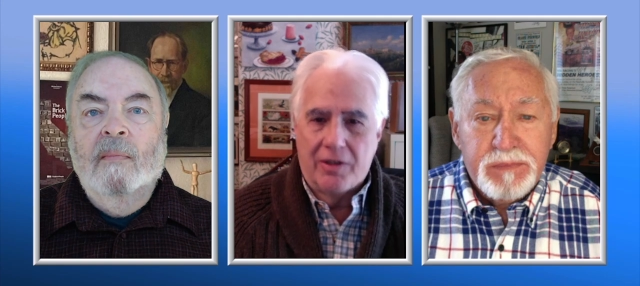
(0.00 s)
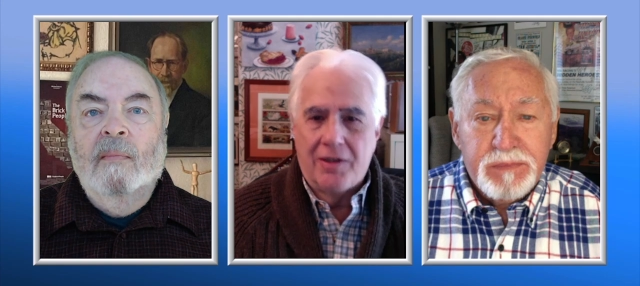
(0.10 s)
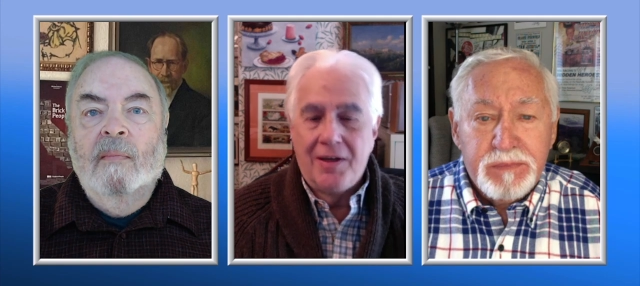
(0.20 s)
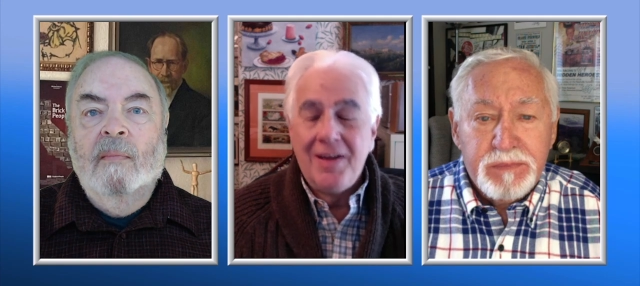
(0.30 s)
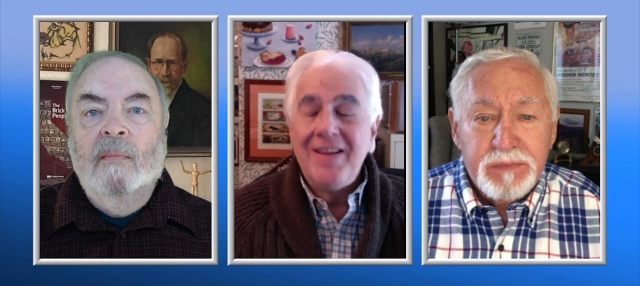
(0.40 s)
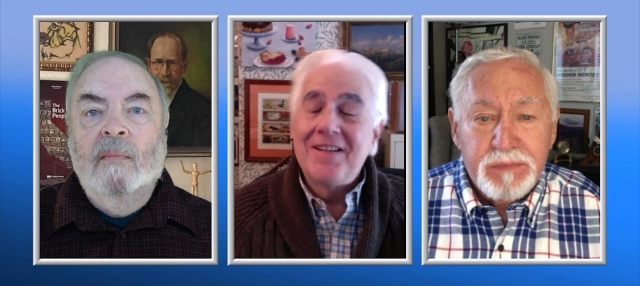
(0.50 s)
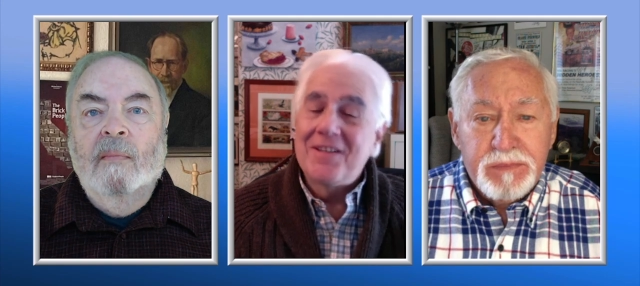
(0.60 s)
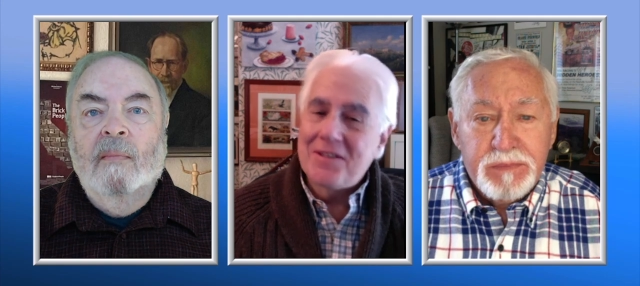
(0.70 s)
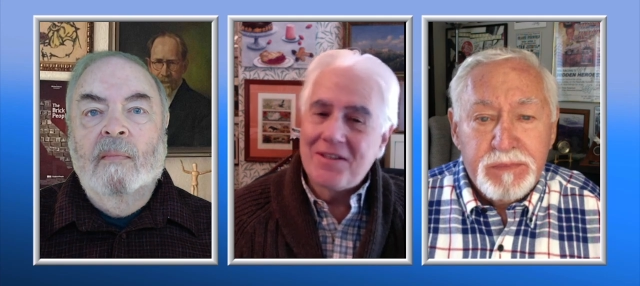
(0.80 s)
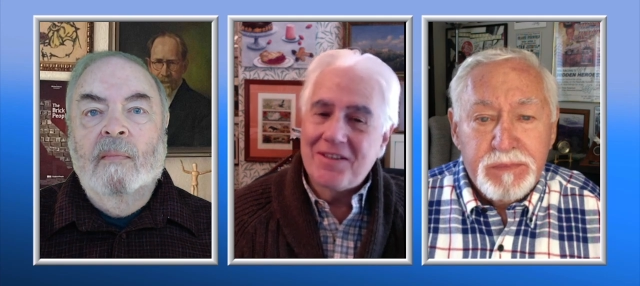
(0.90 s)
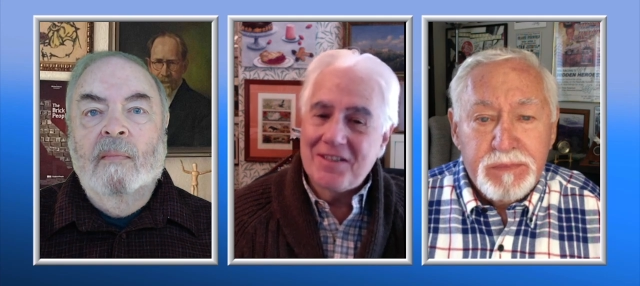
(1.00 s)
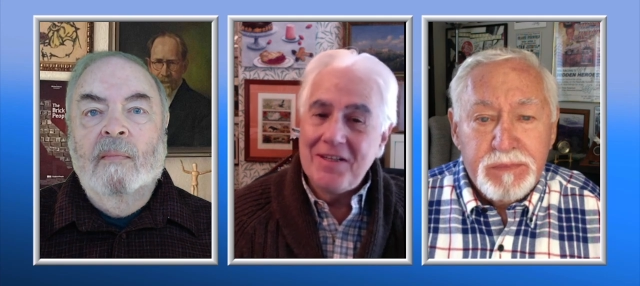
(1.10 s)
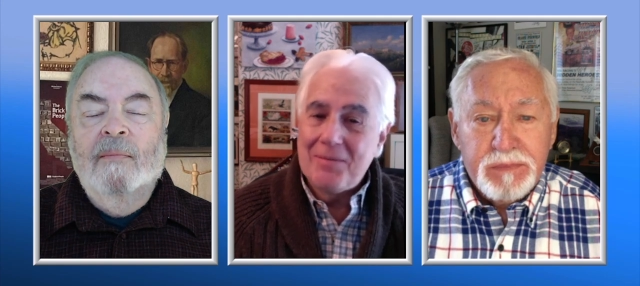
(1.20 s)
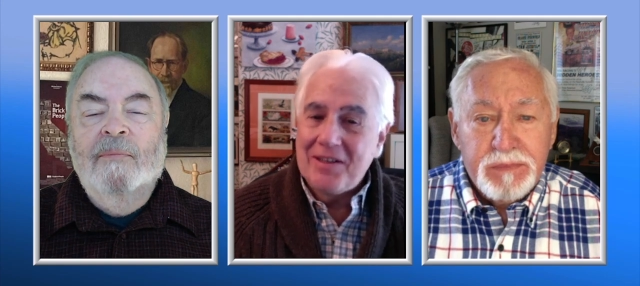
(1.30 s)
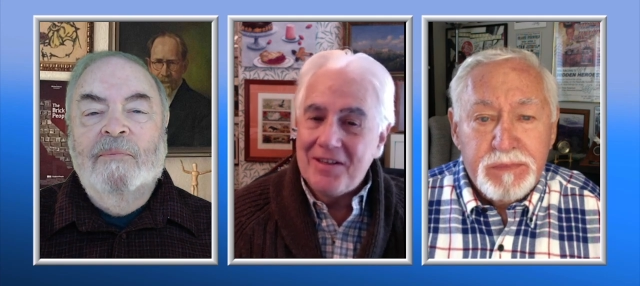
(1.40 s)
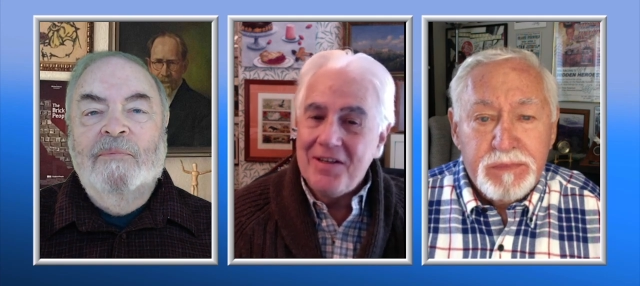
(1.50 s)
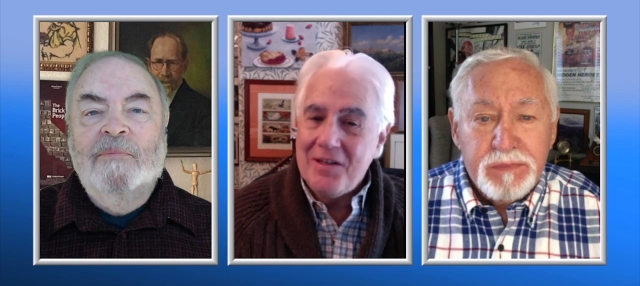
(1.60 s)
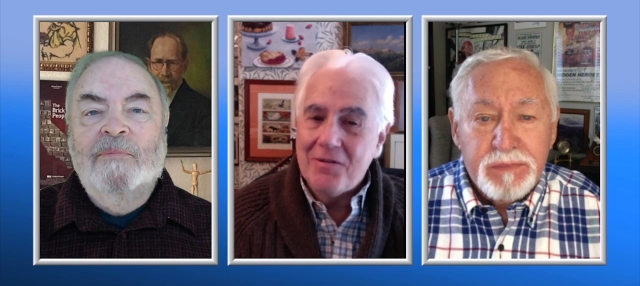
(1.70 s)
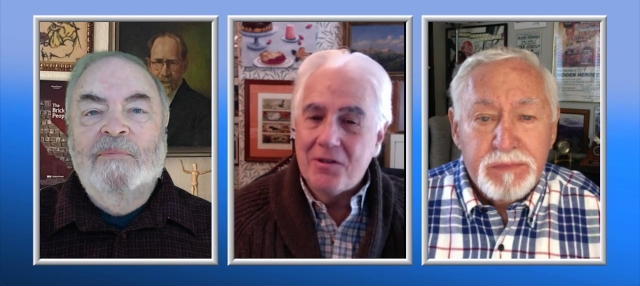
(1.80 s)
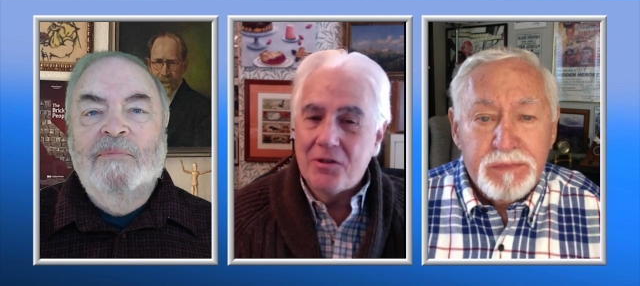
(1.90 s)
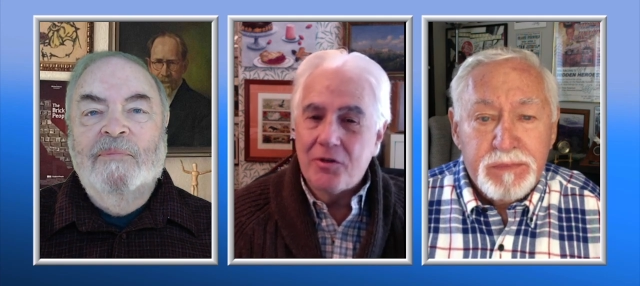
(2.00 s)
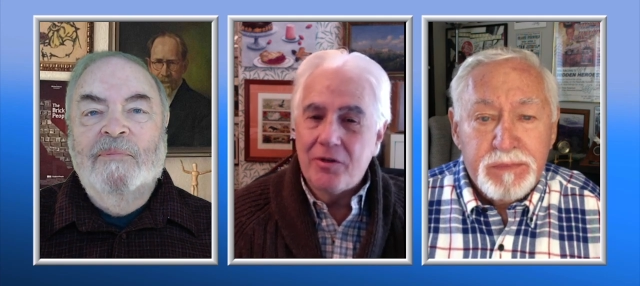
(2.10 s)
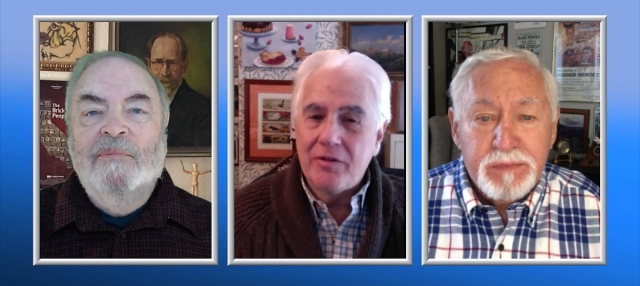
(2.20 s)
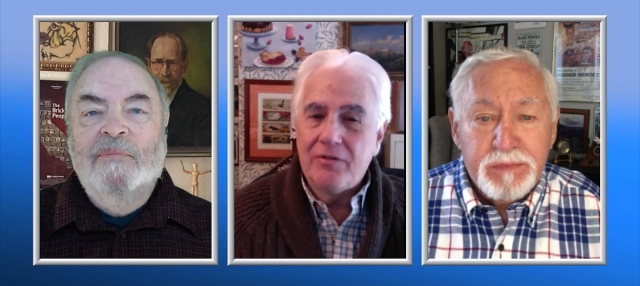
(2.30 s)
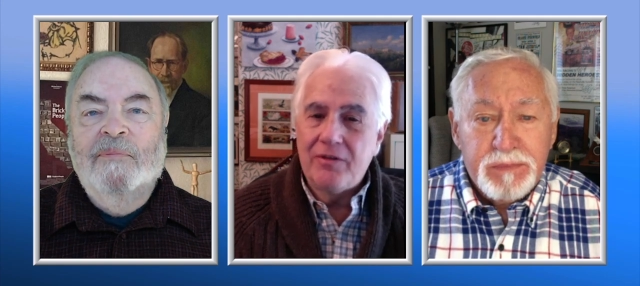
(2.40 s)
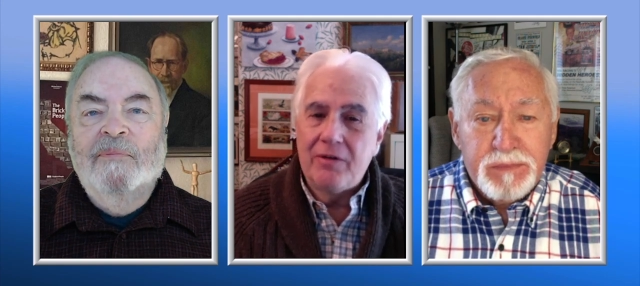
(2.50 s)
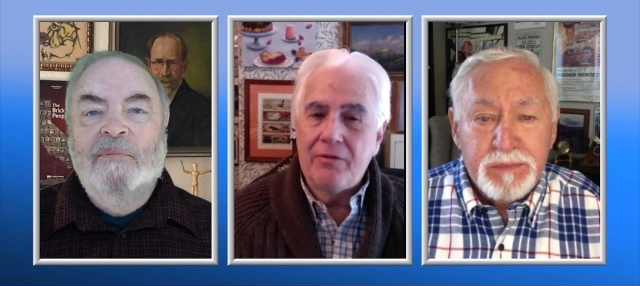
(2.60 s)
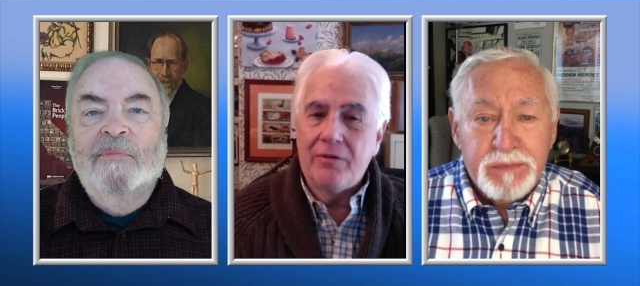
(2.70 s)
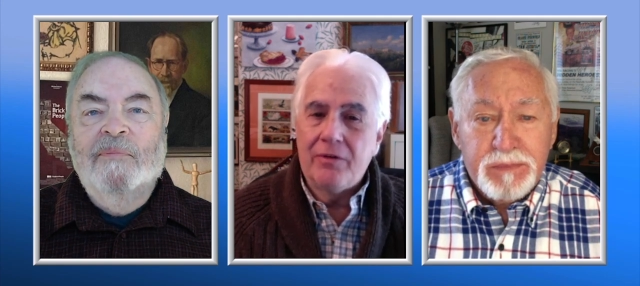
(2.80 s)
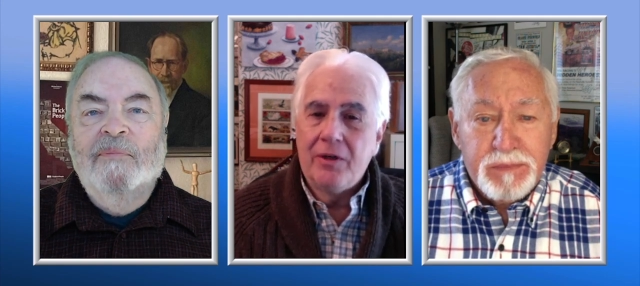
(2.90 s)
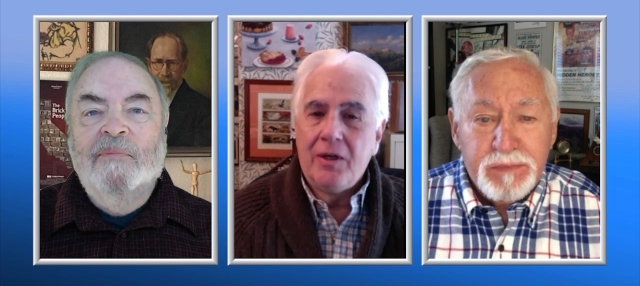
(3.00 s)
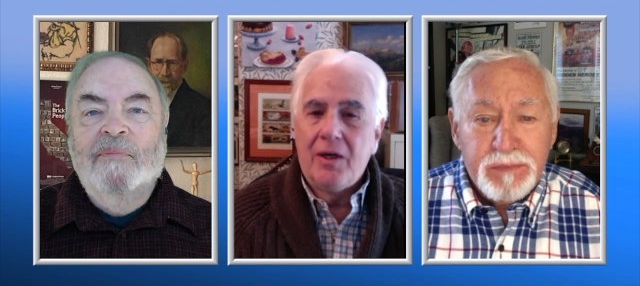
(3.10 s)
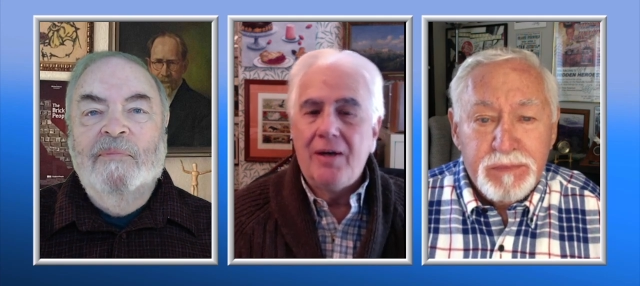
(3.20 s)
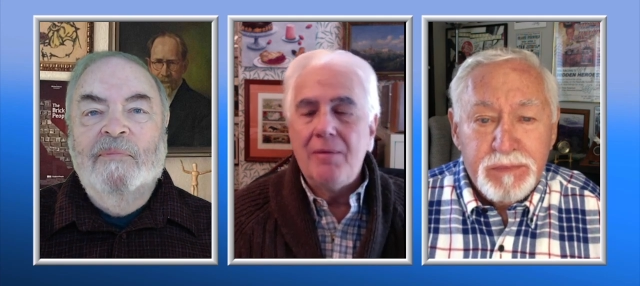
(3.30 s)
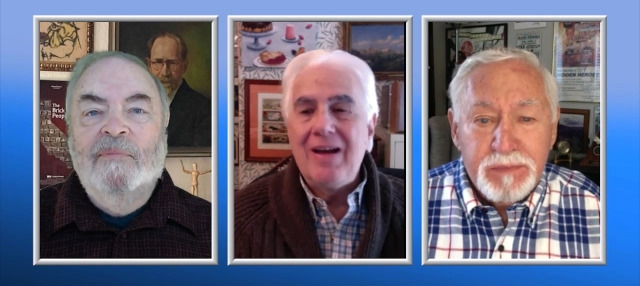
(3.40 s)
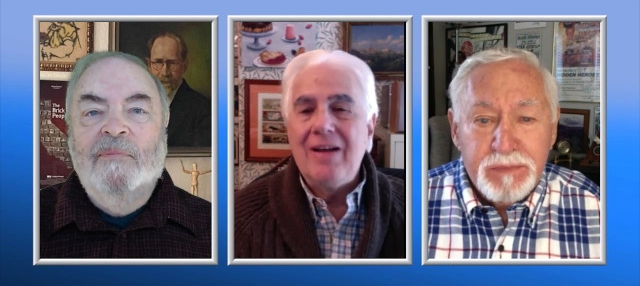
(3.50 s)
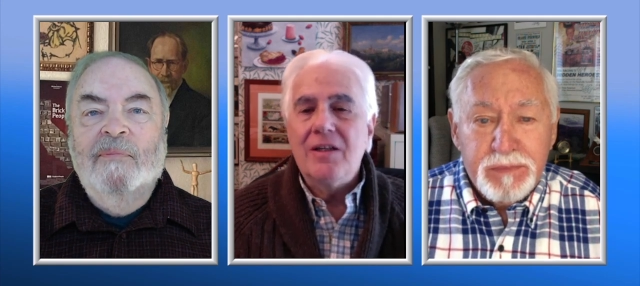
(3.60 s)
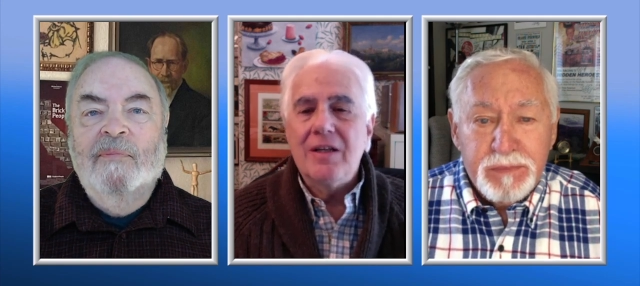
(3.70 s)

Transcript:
Speaker 1: or seemed to get near to the Trevi Fountain. I am not